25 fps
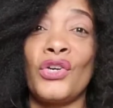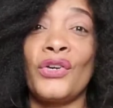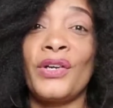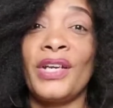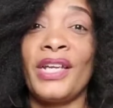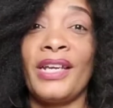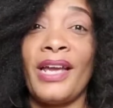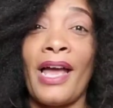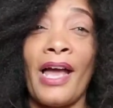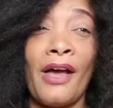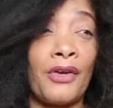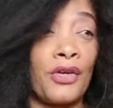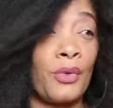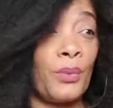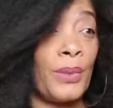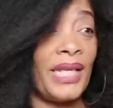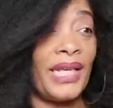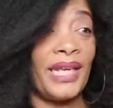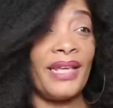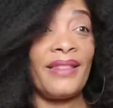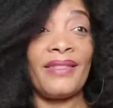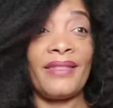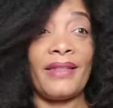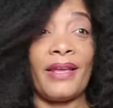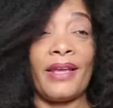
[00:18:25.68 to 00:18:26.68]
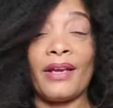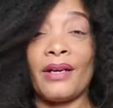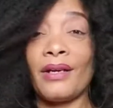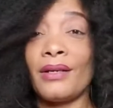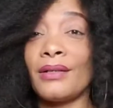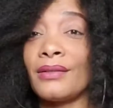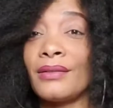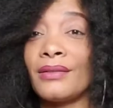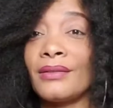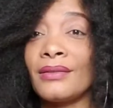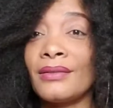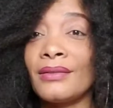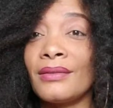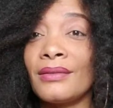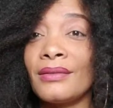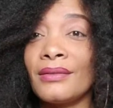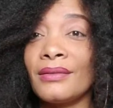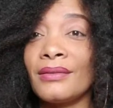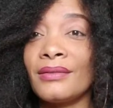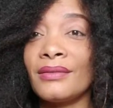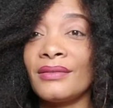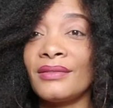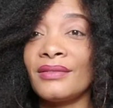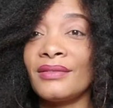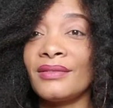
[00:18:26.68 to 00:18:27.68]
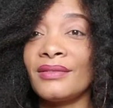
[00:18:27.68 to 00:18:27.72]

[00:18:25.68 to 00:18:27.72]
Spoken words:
This is the journey. How do we get there?